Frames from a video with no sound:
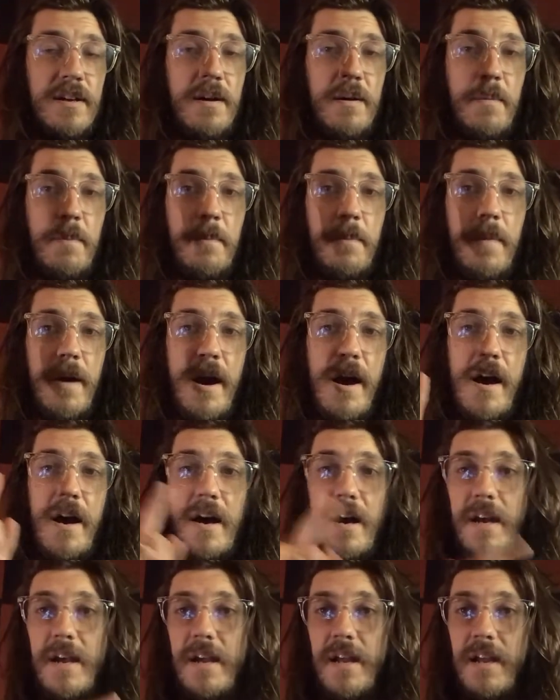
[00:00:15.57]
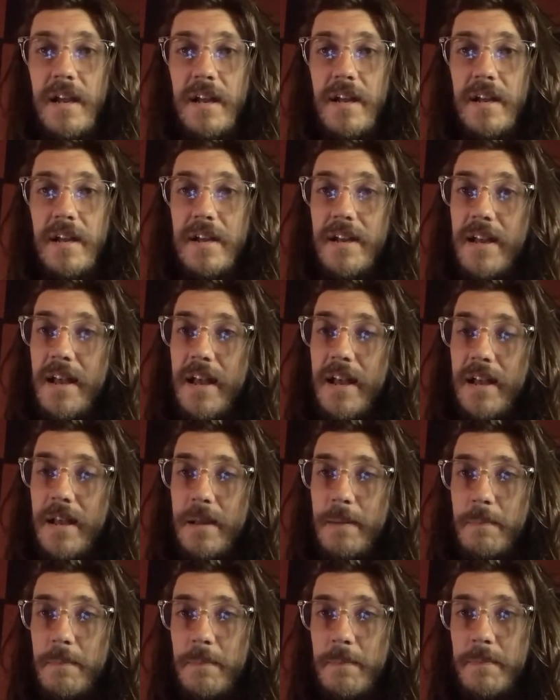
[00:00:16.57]
my
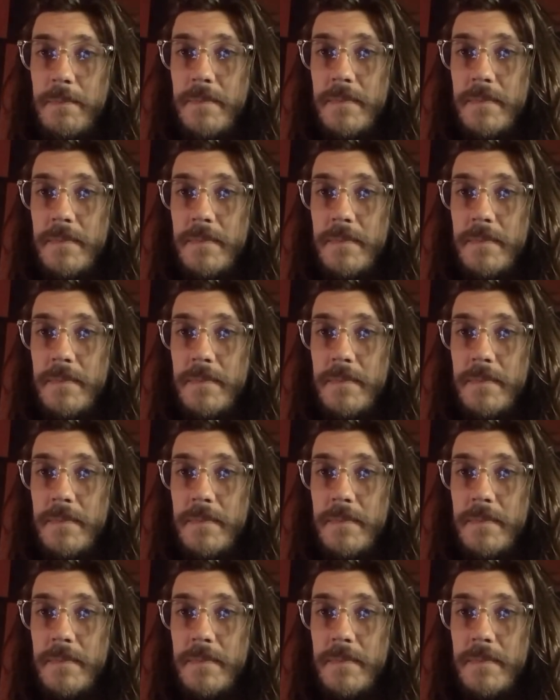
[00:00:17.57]
game